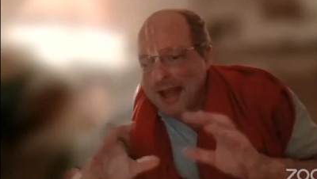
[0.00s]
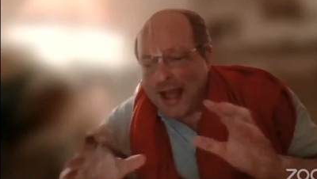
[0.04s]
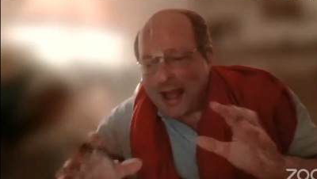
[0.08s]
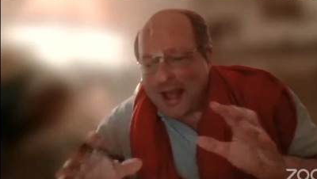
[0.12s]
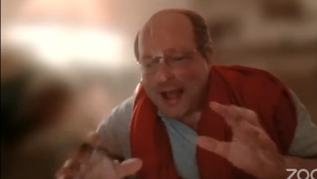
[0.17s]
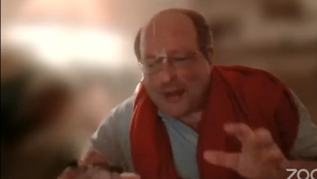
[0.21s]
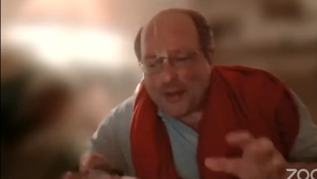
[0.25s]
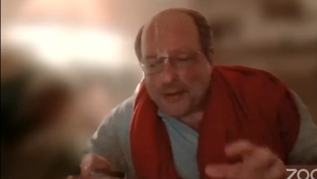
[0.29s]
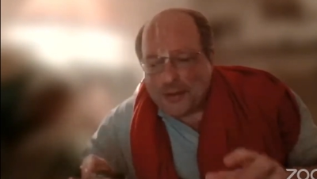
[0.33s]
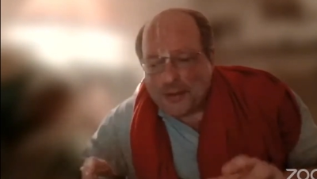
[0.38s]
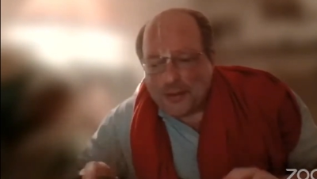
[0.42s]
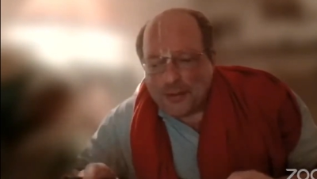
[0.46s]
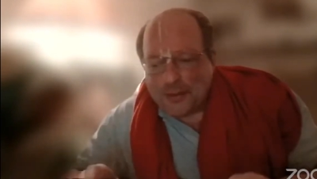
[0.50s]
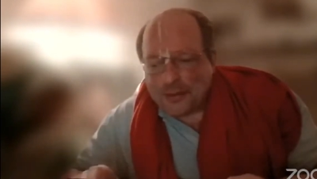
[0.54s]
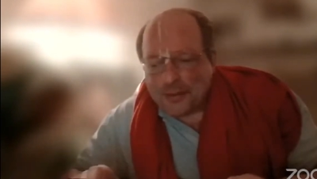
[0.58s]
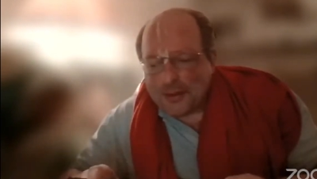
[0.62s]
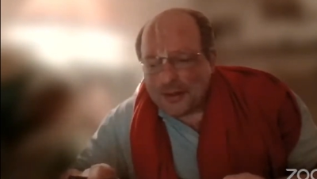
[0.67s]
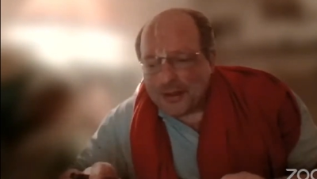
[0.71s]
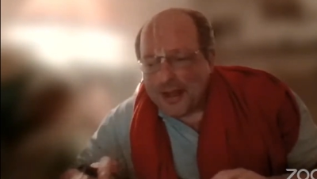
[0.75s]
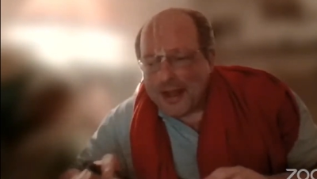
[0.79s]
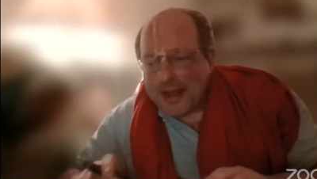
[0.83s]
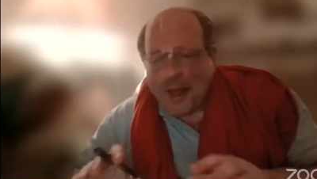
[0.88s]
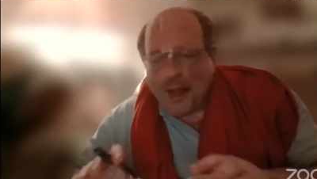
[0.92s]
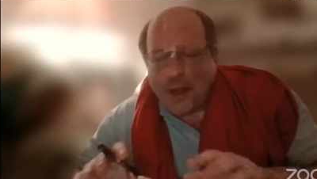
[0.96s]
how
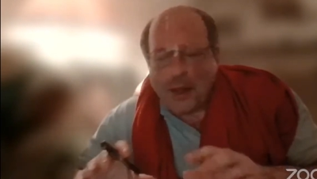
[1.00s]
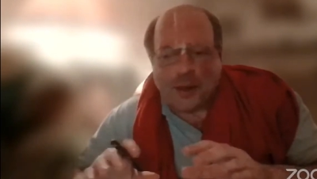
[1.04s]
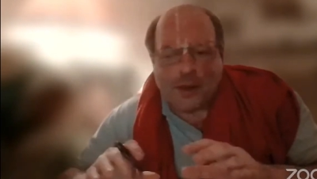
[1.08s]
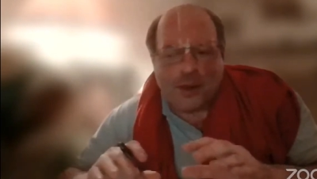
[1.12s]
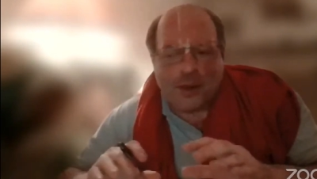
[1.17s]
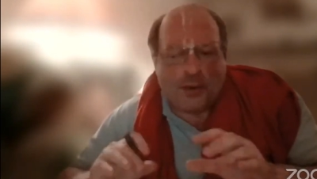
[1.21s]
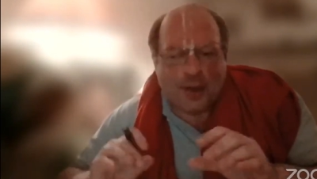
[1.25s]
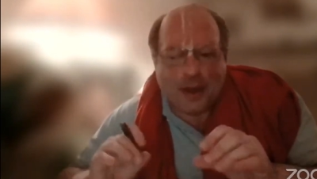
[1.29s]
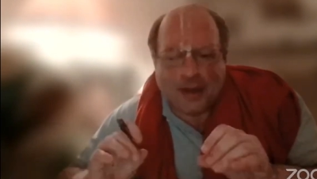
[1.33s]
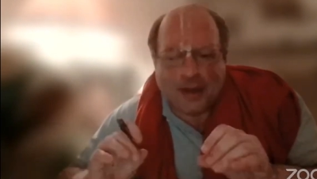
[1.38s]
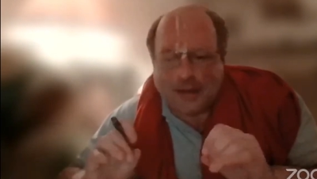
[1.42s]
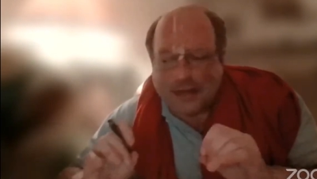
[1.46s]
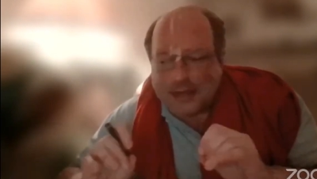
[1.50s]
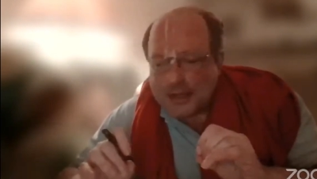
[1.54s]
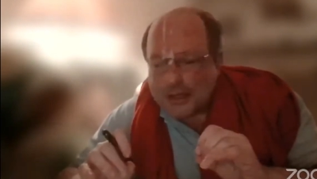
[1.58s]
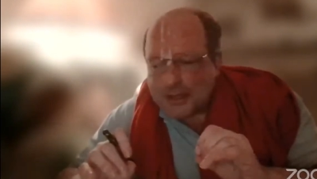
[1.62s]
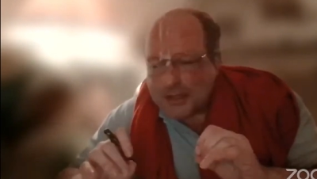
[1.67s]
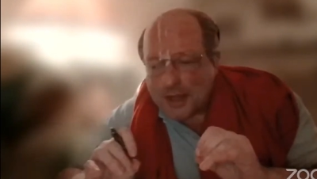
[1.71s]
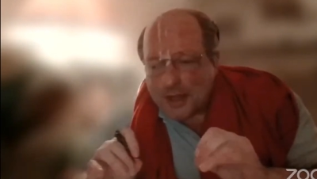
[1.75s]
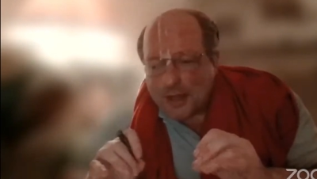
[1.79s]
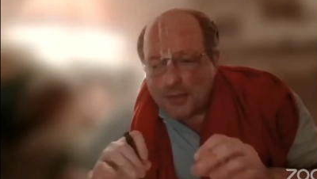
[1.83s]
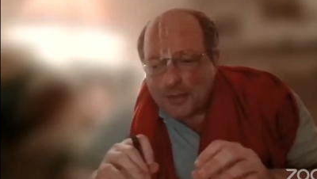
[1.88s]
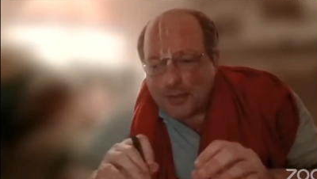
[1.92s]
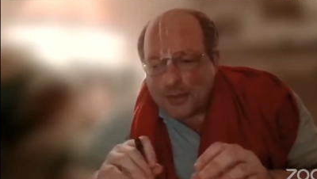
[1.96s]
you uh, correct
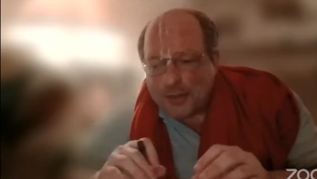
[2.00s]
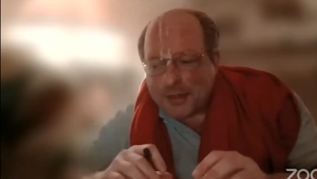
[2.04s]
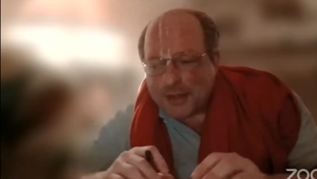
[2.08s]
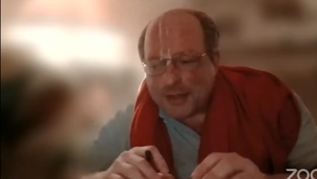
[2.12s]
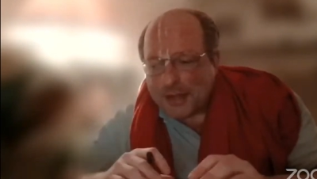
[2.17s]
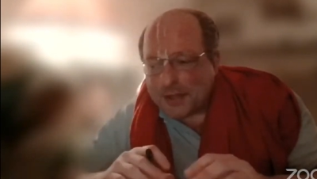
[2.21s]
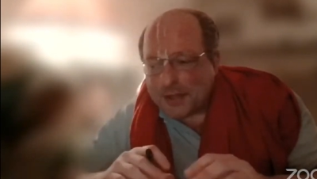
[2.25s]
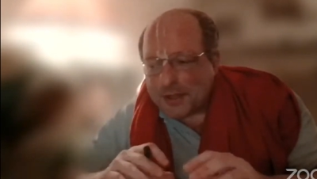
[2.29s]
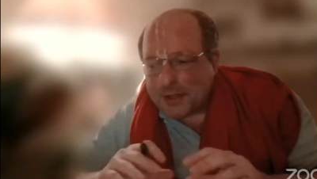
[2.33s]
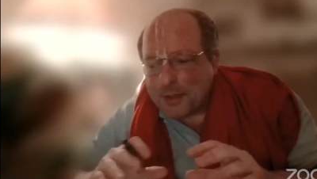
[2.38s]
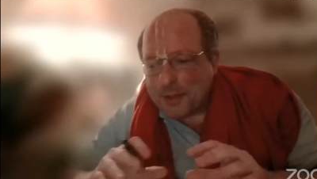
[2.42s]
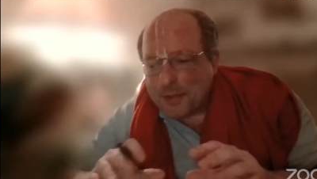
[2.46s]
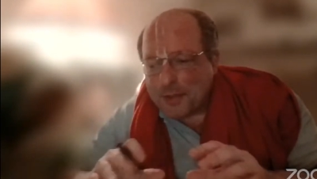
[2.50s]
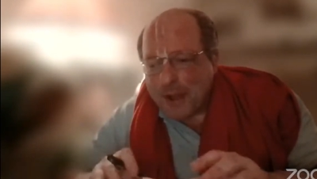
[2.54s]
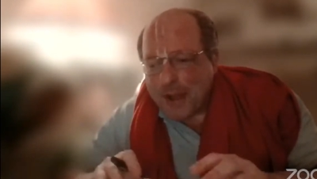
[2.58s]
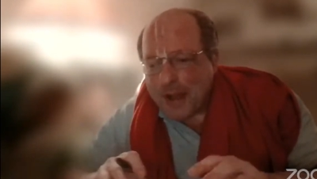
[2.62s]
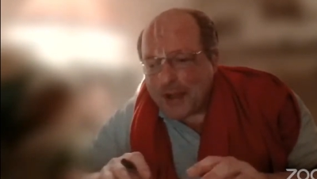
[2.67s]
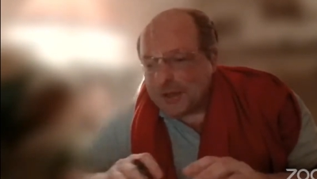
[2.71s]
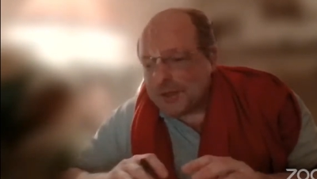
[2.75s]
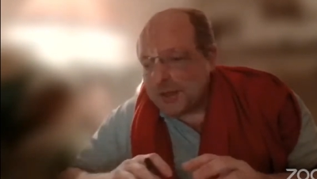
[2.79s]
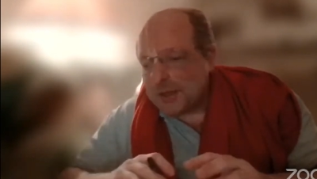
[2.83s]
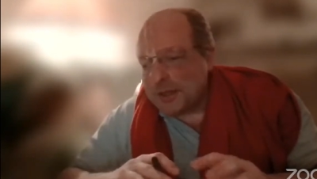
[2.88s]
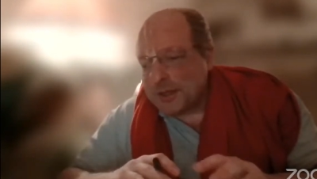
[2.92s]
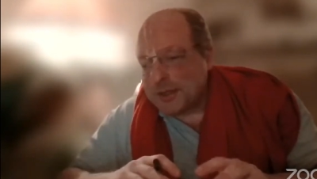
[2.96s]
each other with such
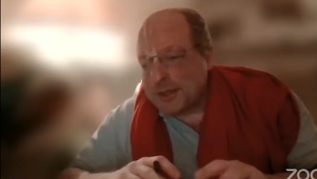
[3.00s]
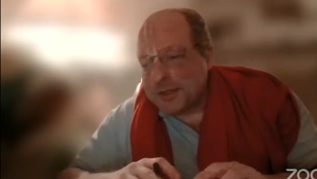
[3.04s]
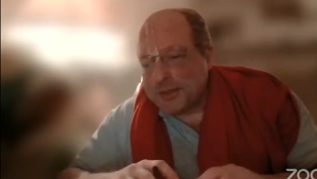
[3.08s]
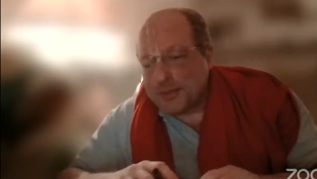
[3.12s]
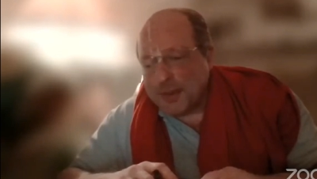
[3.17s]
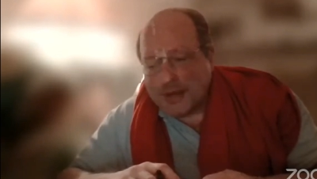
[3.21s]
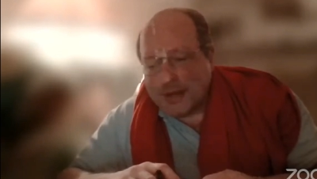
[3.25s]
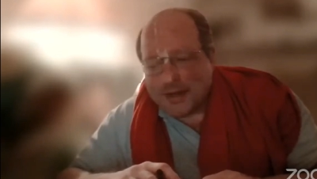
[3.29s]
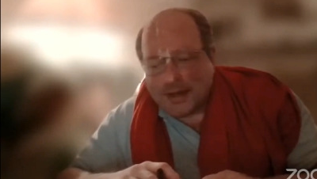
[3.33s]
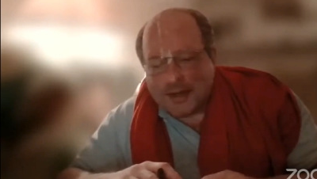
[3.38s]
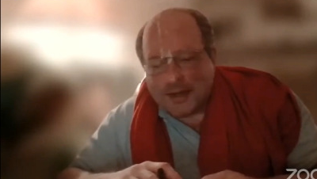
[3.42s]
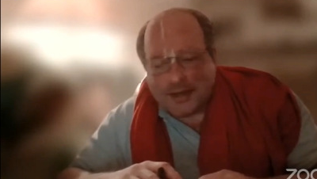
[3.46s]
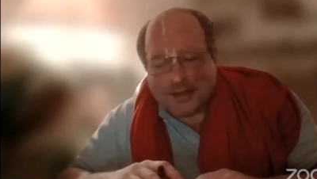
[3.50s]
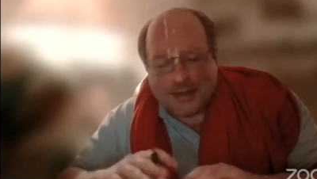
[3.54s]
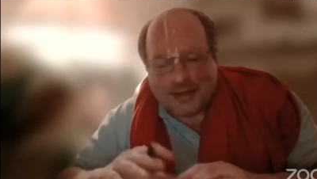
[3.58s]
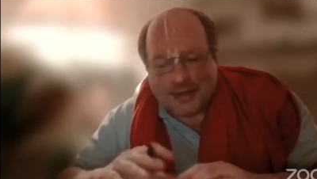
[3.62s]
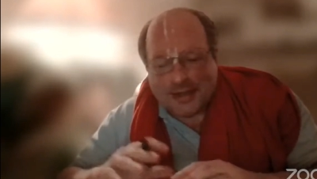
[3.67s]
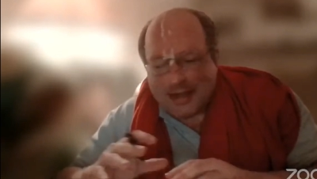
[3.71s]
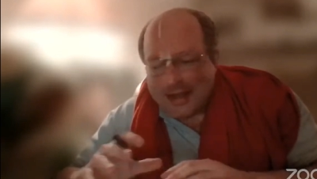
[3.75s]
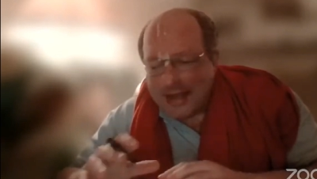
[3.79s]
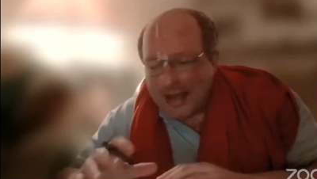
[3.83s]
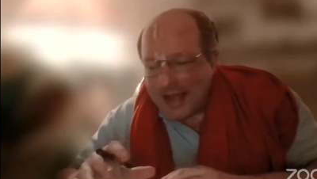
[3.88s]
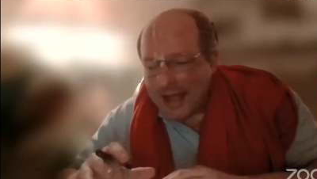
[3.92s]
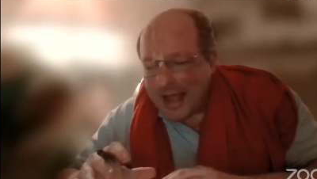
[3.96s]
compassion and sweetness,